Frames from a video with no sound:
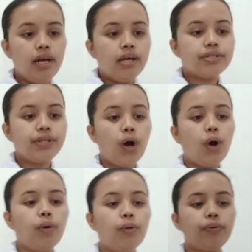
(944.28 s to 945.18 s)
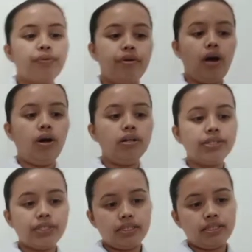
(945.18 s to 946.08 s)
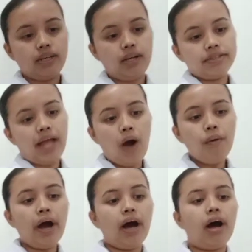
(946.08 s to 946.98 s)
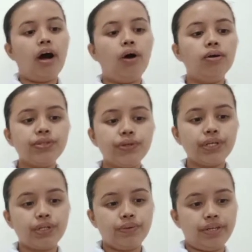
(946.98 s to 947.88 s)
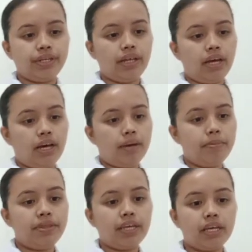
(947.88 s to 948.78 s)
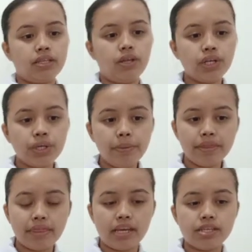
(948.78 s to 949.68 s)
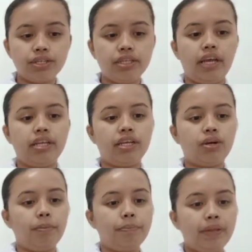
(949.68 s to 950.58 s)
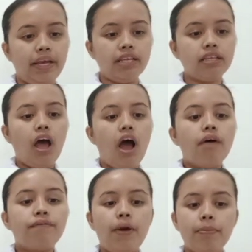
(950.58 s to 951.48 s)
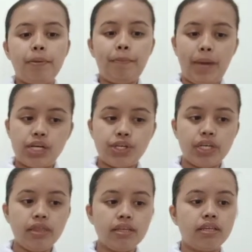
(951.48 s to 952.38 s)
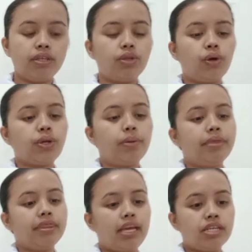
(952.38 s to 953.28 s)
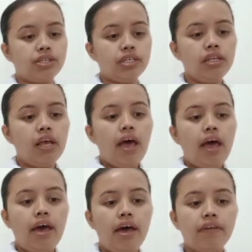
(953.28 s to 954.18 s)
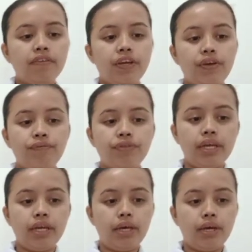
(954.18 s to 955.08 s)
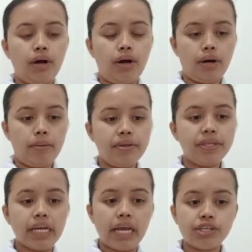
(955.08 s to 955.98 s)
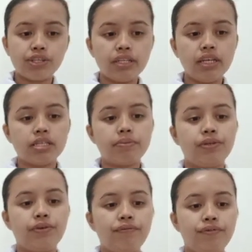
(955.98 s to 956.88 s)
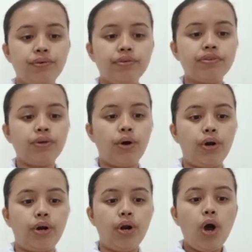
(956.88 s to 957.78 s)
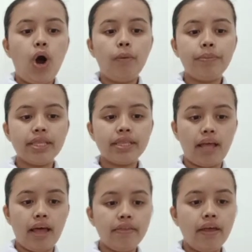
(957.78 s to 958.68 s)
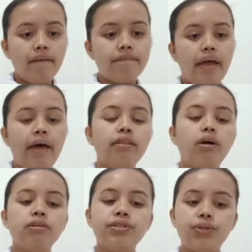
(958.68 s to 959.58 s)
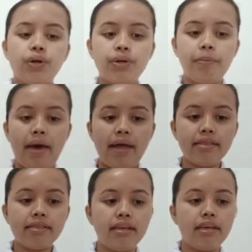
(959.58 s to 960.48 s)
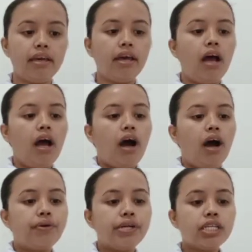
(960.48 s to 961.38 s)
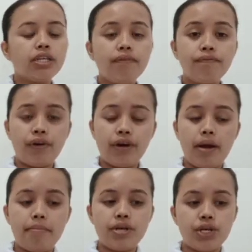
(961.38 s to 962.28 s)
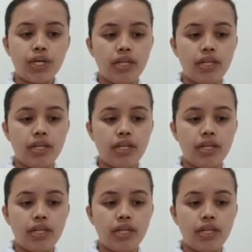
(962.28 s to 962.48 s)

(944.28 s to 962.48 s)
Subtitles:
So also included the documentation, any complaint from the patient in the documentation, and if the medication has been refused or omitted, then also document the reason for omission.